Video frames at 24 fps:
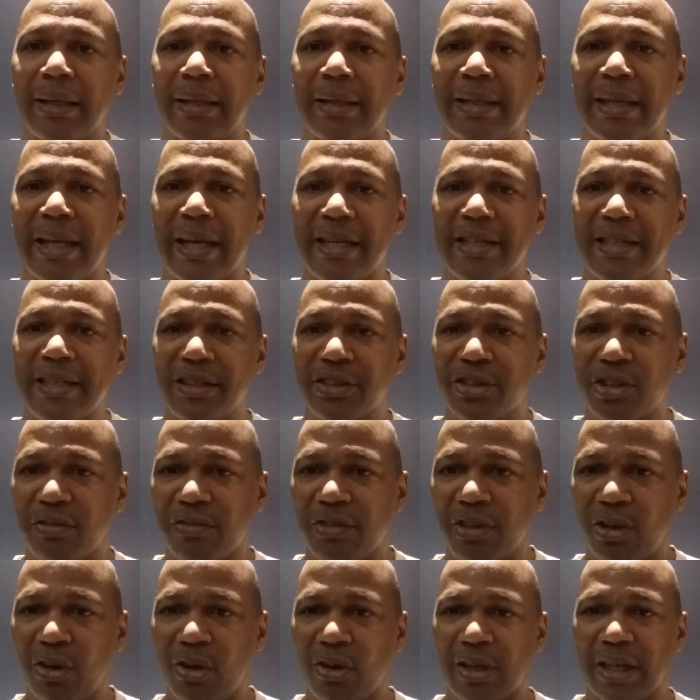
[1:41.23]
the angels of
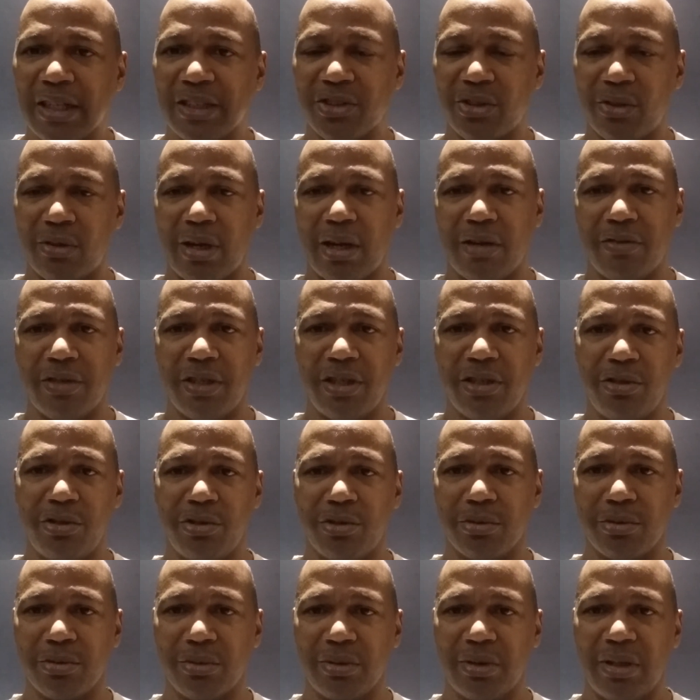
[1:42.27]
the Lord are surrounding you.